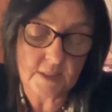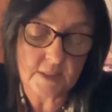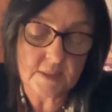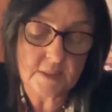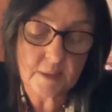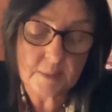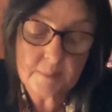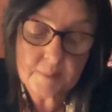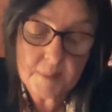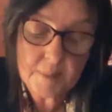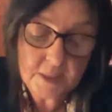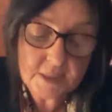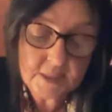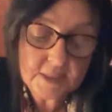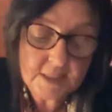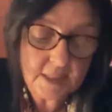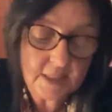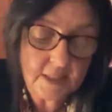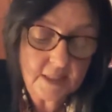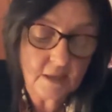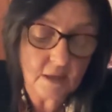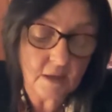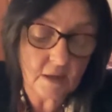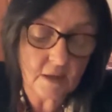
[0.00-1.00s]

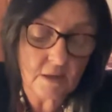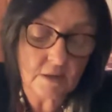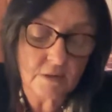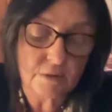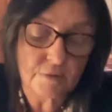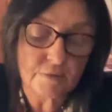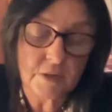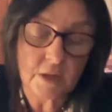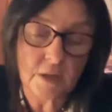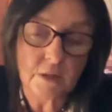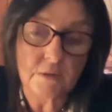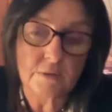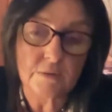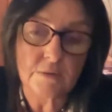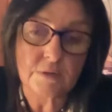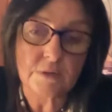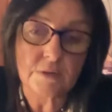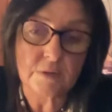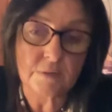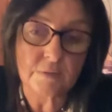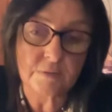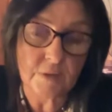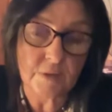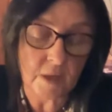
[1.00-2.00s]
diamante collar followed
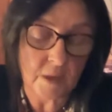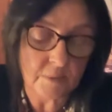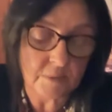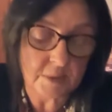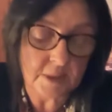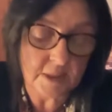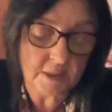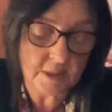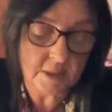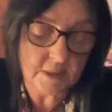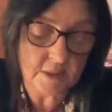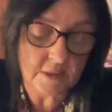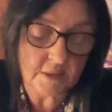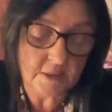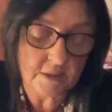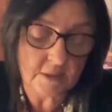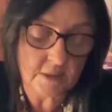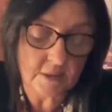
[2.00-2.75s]
the following year.